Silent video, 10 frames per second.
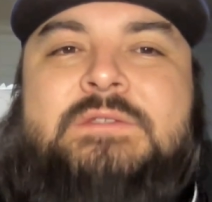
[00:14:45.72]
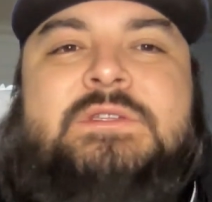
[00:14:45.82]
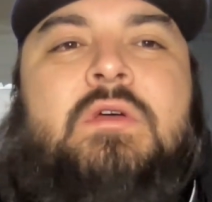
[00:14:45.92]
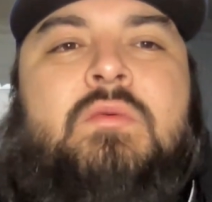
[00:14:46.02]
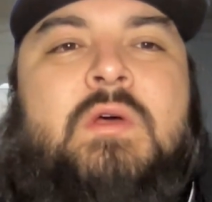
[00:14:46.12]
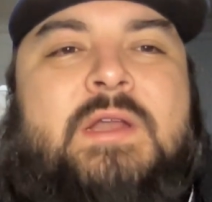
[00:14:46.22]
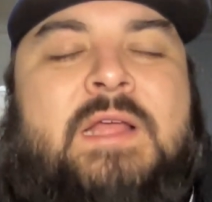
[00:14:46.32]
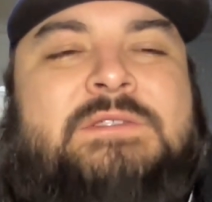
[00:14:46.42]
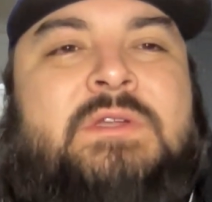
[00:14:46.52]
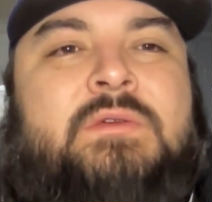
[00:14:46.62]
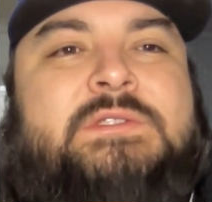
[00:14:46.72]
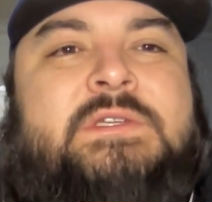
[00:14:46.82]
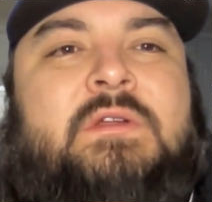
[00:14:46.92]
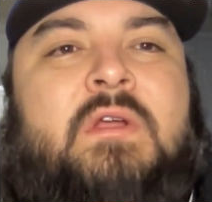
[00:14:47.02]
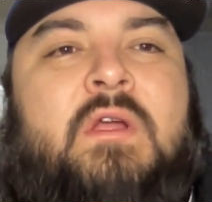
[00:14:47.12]
So what has Noah
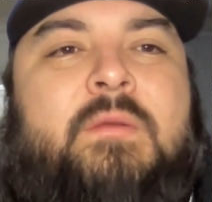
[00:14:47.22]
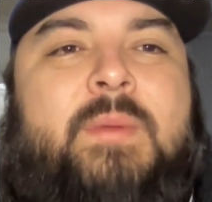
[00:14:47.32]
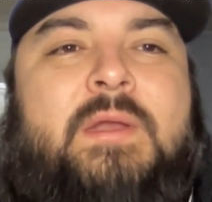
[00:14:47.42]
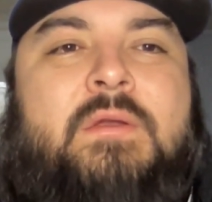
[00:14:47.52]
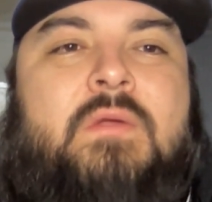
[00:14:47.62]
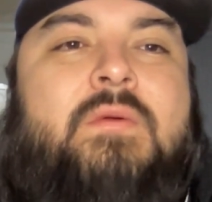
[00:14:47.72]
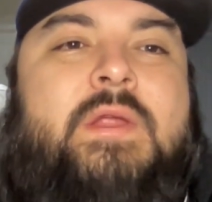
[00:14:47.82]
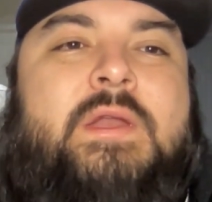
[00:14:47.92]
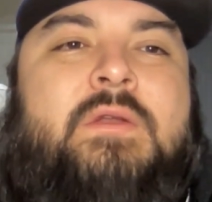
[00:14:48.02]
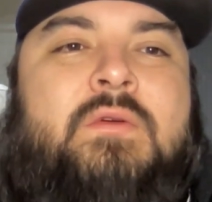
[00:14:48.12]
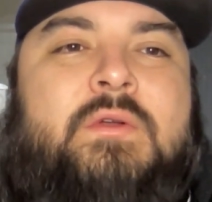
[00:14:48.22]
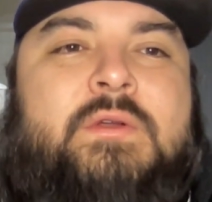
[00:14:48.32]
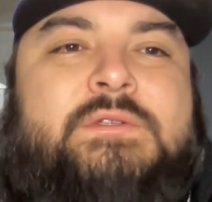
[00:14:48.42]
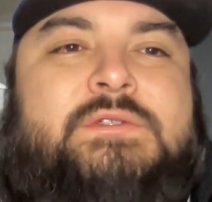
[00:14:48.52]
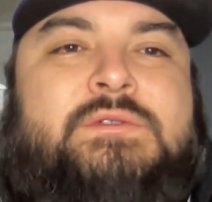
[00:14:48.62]
Syndergaard been doing in
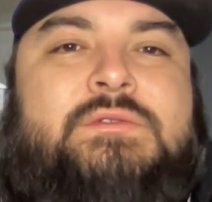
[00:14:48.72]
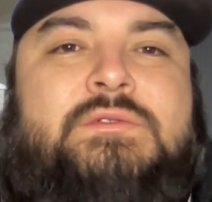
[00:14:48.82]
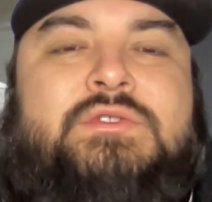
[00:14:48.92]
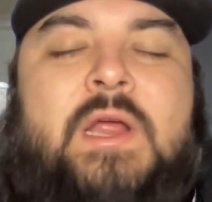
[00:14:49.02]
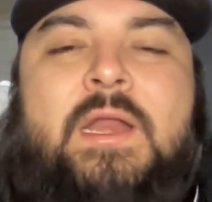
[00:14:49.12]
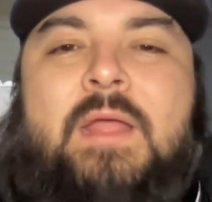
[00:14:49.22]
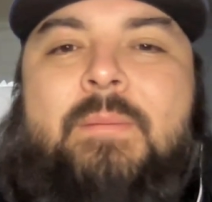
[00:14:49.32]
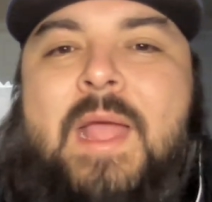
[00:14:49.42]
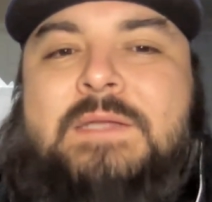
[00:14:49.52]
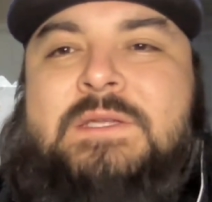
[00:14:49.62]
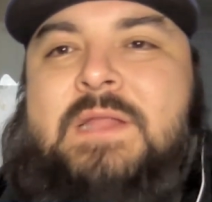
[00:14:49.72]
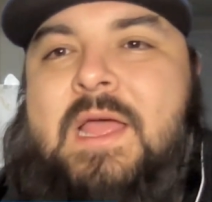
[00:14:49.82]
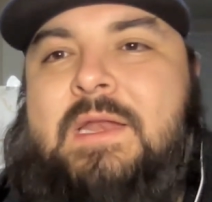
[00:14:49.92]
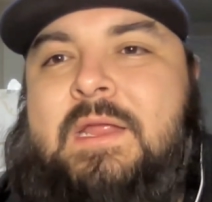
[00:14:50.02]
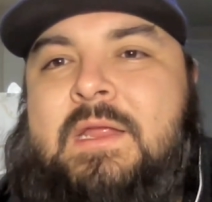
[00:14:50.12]
order to try to get back to
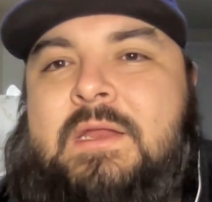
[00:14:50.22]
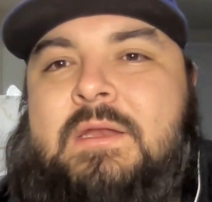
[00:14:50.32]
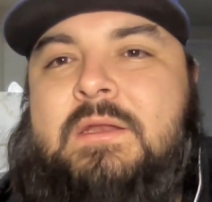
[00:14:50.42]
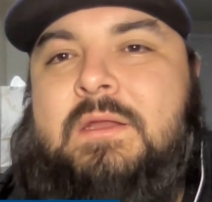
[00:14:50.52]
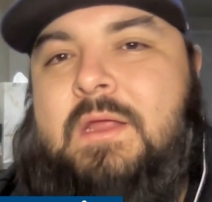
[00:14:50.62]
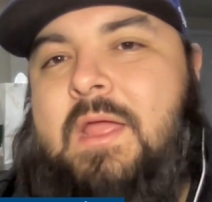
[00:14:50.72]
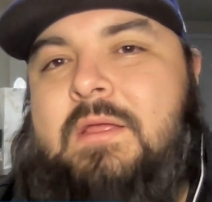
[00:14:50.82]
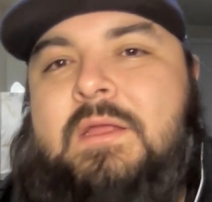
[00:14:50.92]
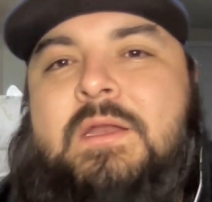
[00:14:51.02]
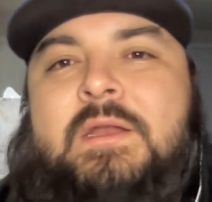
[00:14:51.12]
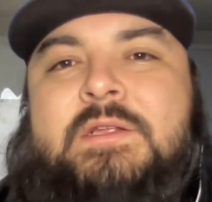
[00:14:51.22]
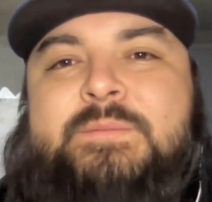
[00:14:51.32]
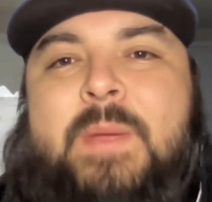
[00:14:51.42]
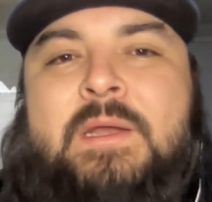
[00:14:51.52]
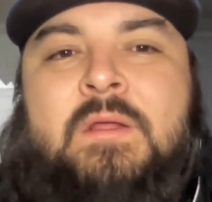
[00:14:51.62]
that? And yeah, he did
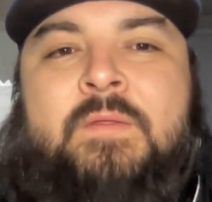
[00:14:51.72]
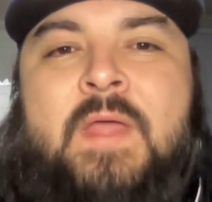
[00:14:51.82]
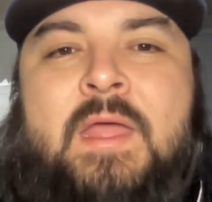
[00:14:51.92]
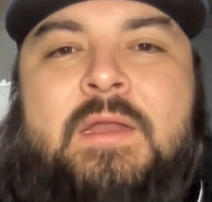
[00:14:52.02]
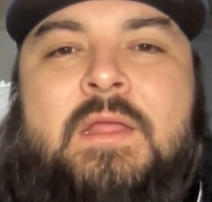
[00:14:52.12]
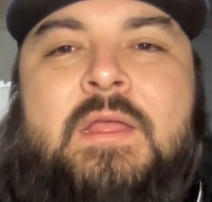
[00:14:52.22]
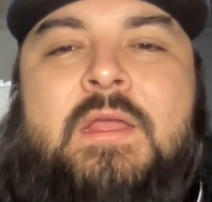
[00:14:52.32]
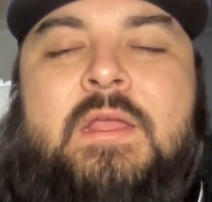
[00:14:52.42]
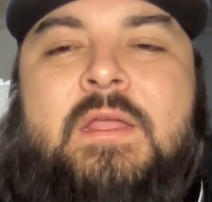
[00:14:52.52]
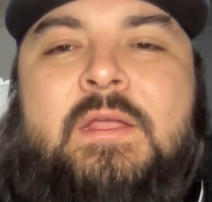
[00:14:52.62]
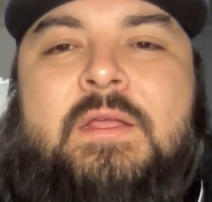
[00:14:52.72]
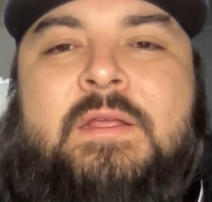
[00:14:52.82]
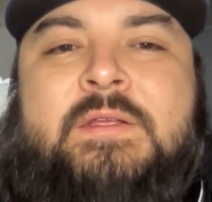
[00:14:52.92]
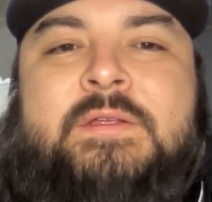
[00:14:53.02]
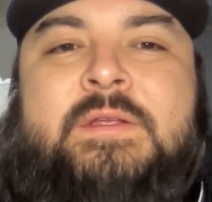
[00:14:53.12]
expand on that.
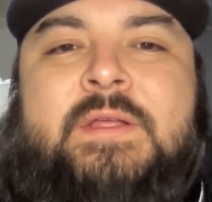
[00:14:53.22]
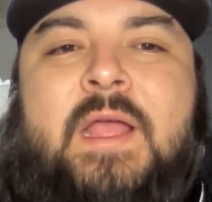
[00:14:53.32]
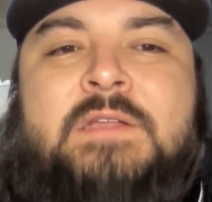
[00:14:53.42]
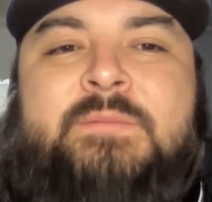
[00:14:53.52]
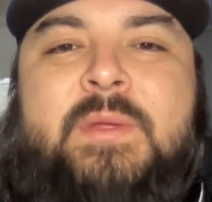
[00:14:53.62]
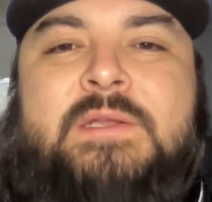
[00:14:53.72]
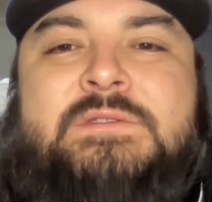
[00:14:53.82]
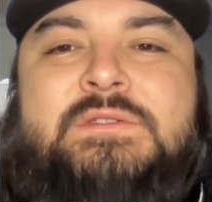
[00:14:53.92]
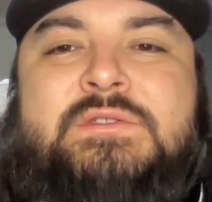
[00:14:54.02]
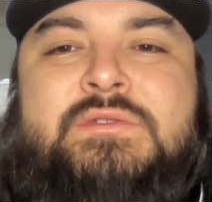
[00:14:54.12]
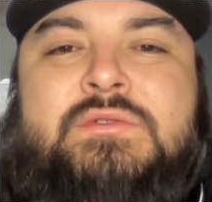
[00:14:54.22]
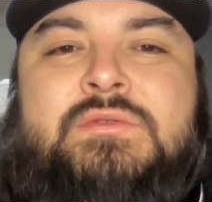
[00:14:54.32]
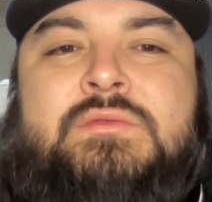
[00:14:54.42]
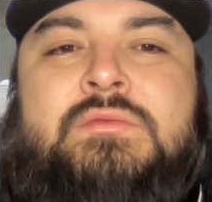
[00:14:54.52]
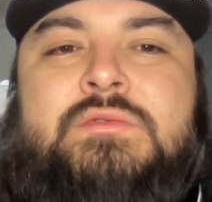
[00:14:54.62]
He has been
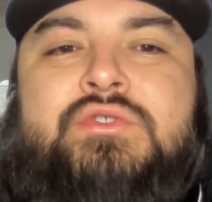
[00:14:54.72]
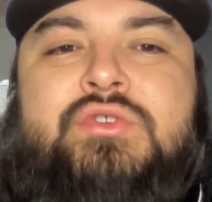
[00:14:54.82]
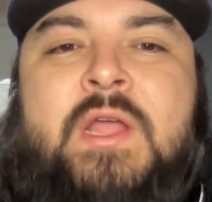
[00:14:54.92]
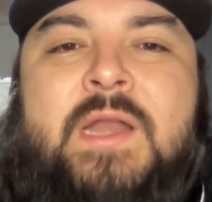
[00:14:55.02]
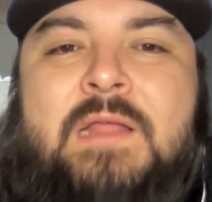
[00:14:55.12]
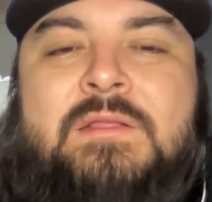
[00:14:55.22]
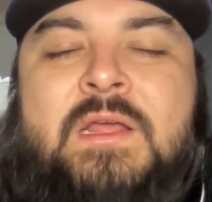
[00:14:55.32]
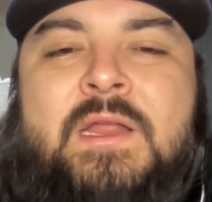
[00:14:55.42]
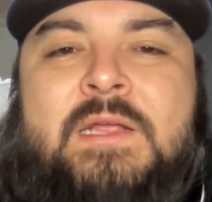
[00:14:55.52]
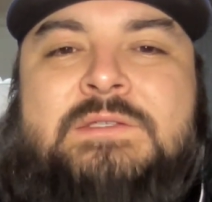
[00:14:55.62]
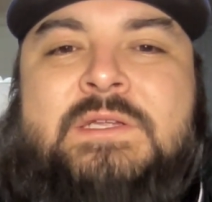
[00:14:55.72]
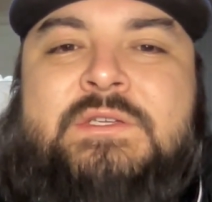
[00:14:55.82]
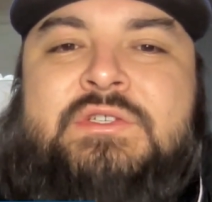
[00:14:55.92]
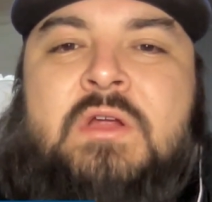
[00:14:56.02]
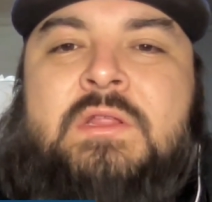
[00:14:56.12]
to Tread Athletics
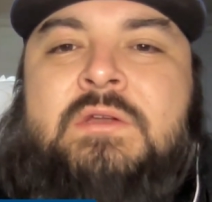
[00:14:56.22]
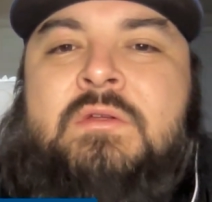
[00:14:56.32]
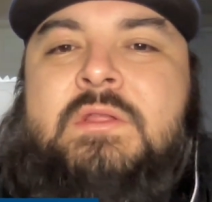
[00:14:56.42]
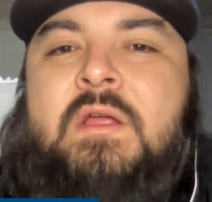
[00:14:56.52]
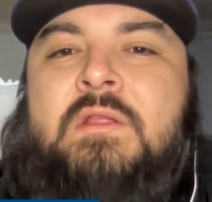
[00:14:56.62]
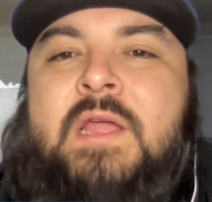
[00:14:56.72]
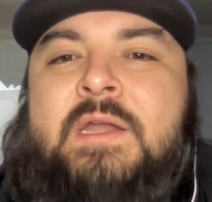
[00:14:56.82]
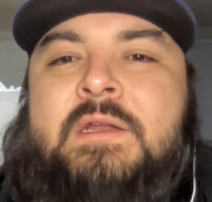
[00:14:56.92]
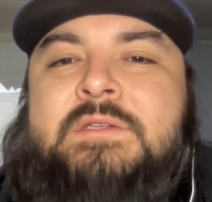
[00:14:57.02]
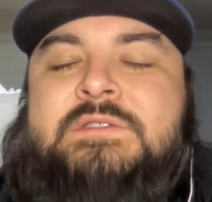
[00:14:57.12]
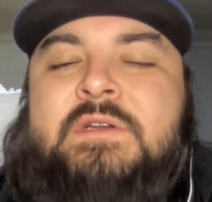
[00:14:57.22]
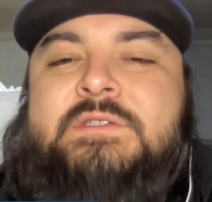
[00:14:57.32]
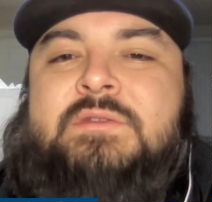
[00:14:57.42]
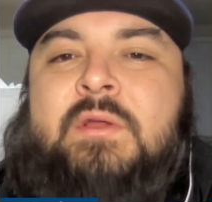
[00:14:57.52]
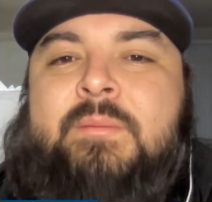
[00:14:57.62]
in Charlotte, North Carolina, to start
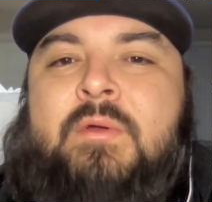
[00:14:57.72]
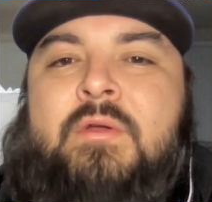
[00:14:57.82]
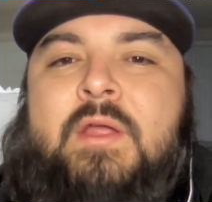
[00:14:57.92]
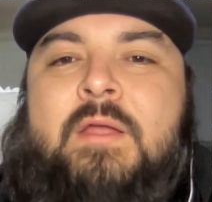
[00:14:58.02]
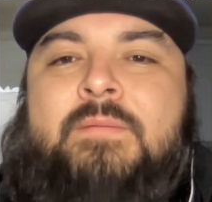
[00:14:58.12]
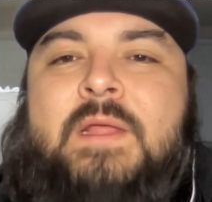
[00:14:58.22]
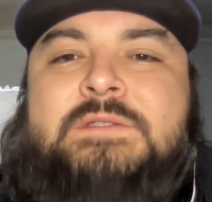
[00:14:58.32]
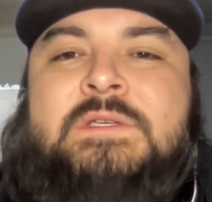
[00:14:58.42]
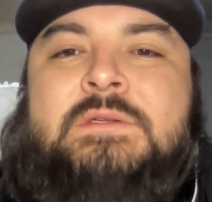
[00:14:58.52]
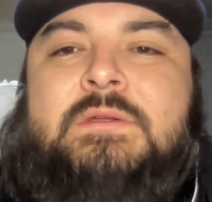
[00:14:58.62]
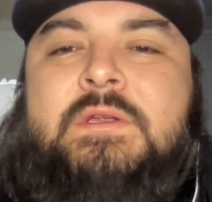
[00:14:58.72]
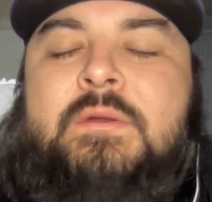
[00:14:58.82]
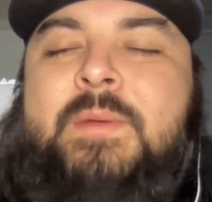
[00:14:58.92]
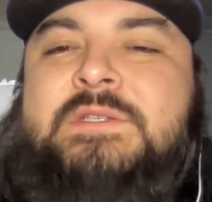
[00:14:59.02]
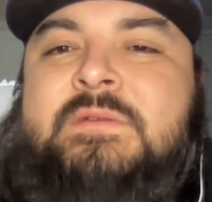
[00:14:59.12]
his throwing program. That's a
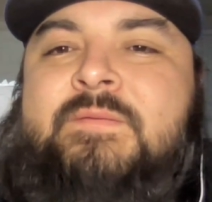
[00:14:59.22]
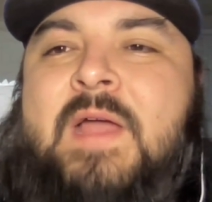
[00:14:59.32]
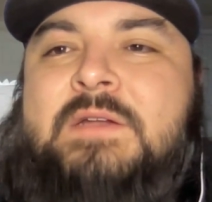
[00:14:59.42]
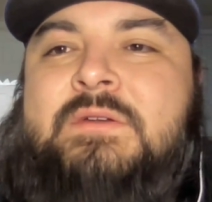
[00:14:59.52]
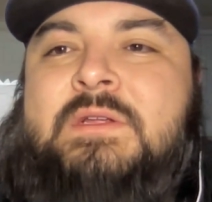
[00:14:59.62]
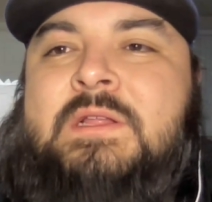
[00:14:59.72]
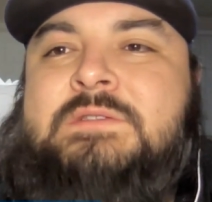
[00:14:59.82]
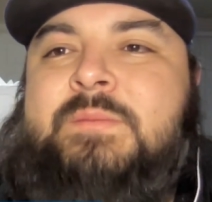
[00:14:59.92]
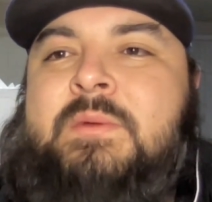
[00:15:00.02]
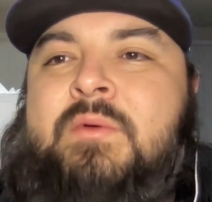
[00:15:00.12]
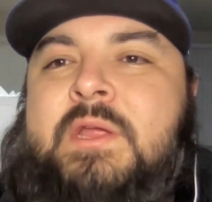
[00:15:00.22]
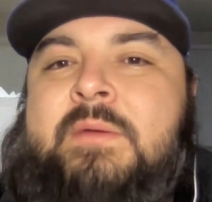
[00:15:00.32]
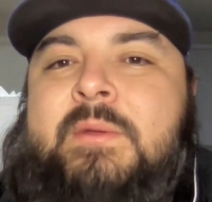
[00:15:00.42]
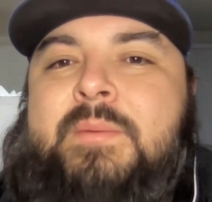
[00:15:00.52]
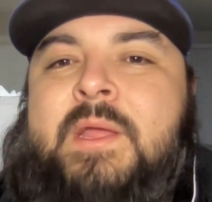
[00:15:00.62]
pitching factory that's been
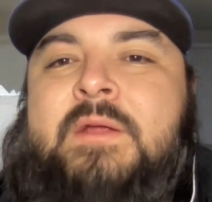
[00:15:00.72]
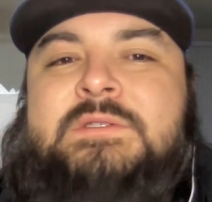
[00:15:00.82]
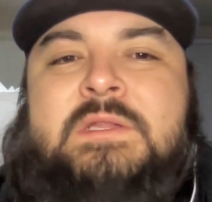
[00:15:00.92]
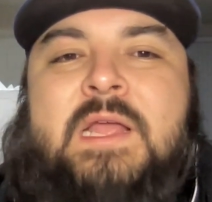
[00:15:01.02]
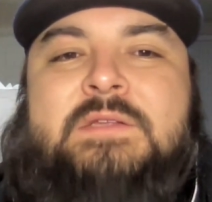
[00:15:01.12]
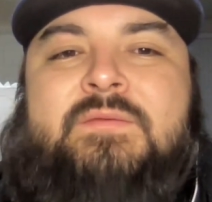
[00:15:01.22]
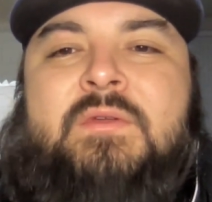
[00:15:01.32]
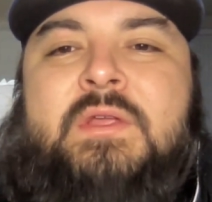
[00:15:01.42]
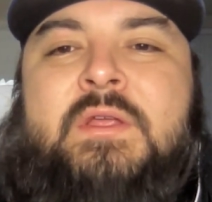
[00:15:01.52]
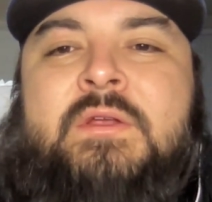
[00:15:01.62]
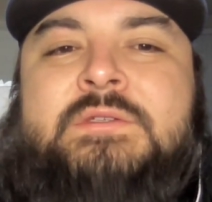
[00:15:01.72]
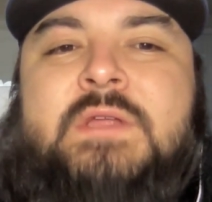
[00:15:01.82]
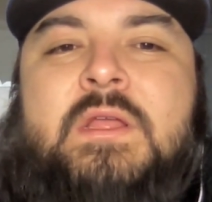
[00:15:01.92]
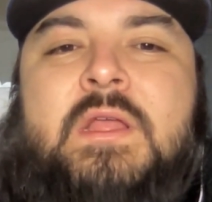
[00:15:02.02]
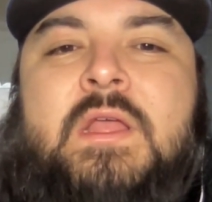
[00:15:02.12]
working with players the last few years.